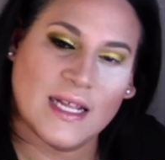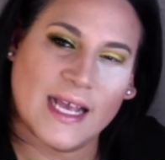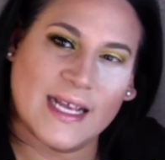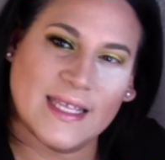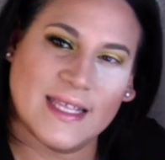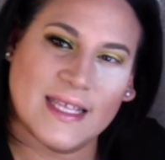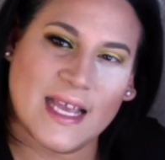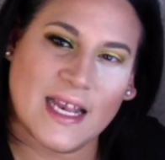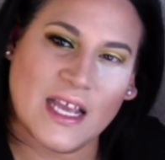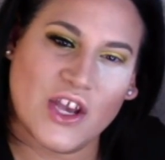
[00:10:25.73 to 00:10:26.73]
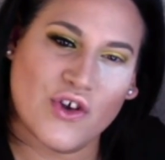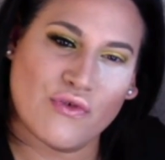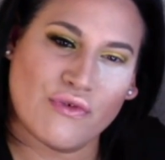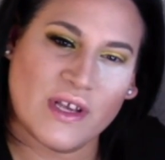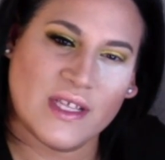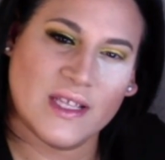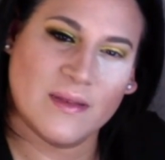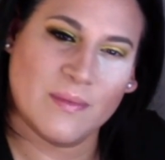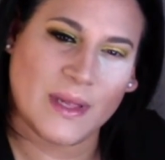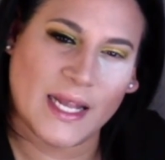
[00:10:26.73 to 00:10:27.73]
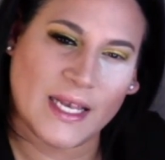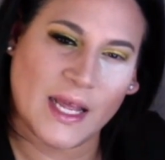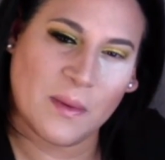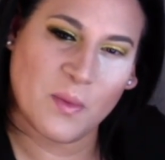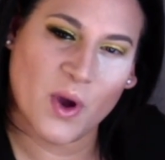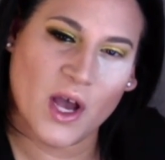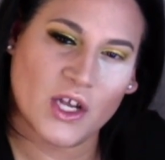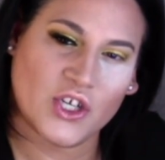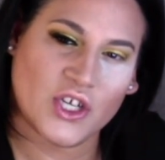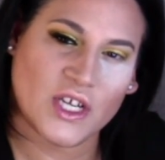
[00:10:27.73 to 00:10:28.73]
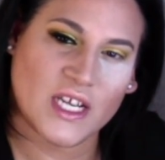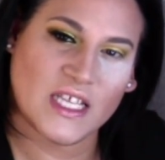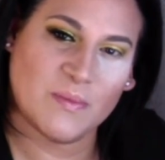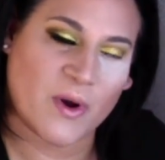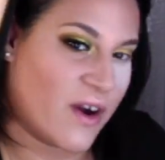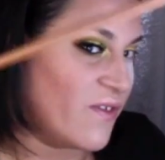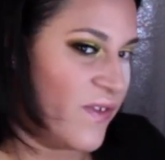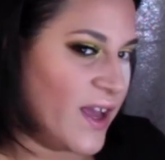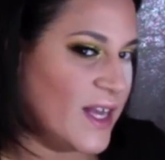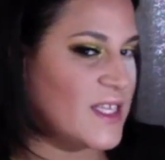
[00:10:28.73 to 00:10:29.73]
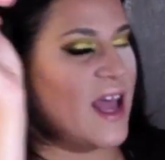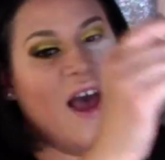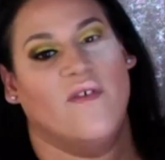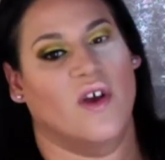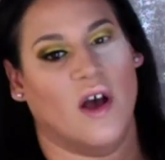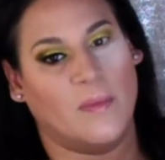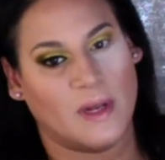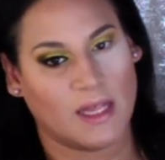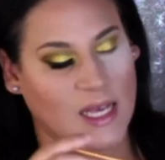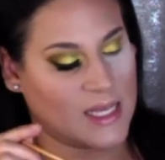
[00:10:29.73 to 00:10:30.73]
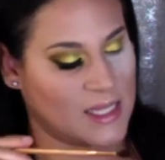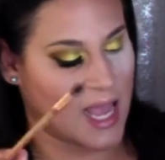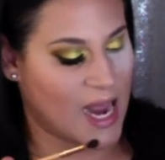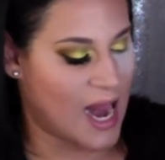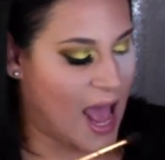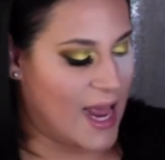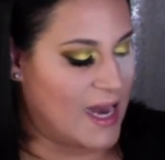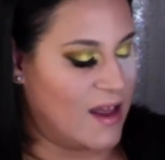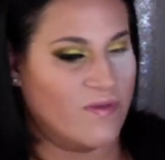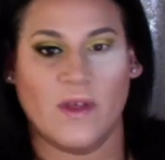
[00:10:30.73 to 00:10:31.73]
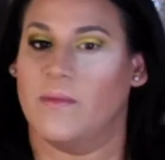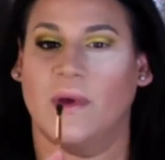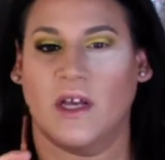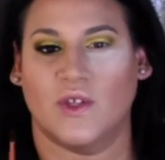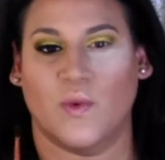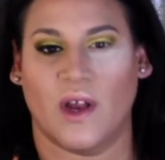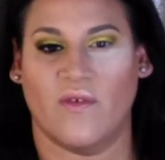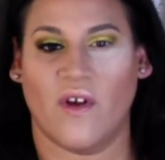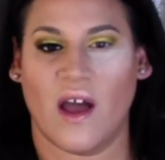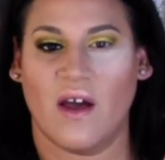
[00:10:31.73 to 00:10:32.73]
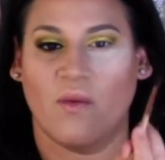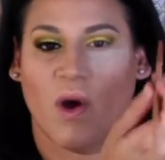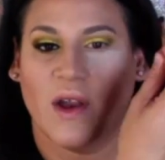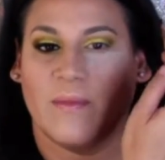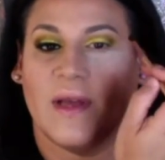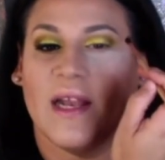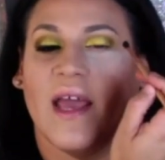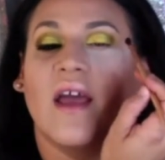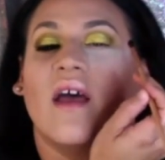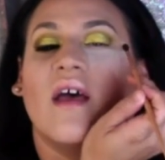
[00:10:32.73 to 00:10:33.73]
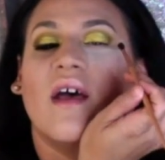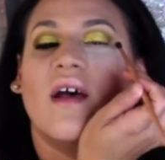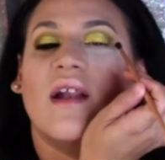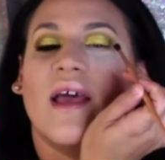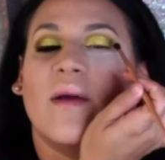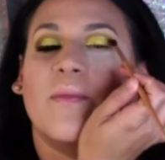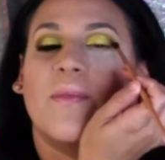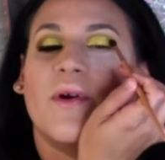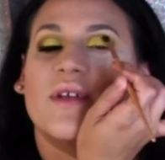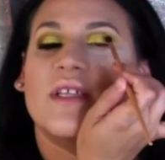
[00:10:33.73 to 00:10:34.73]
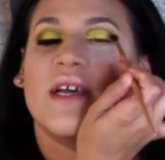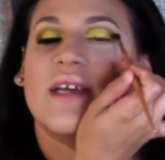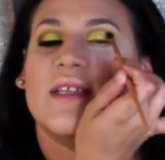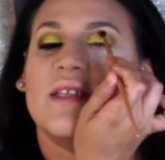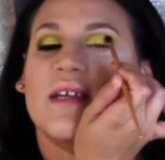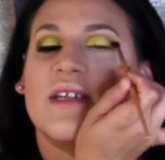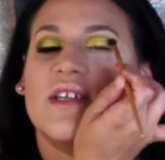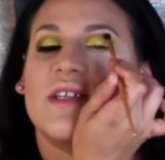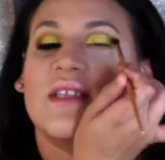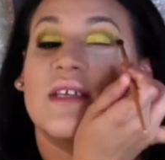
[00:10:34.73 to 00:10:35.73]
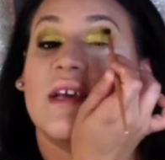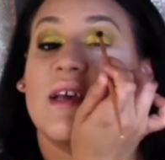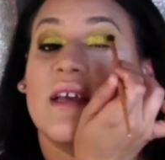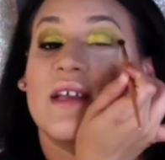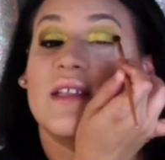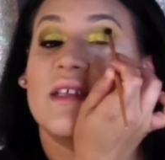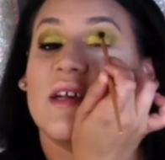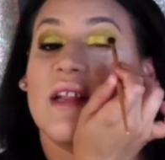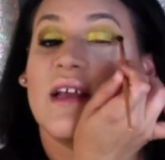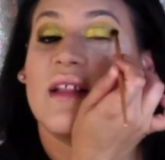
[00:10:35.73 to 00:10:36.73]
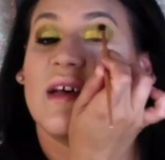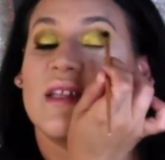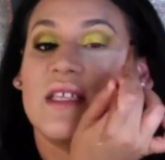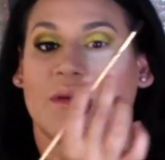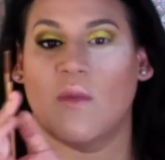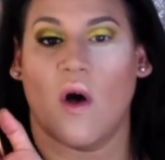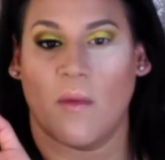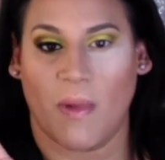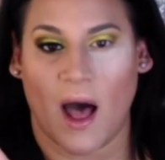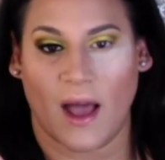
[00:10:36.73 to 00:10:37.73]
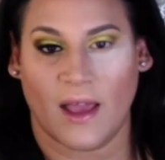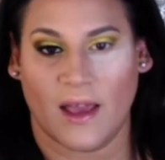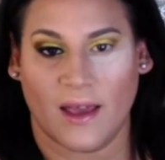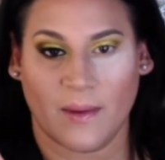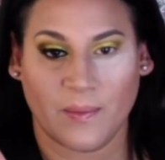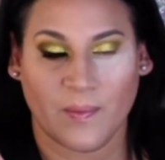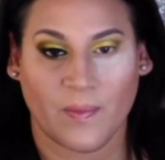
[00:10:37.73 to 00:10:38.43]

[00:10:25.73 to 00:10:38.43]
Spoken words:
like a skinny crease blending brush. It's perfect. I have a couple of these and I love them because whenever I want to be like precise and just get into like that small pocket,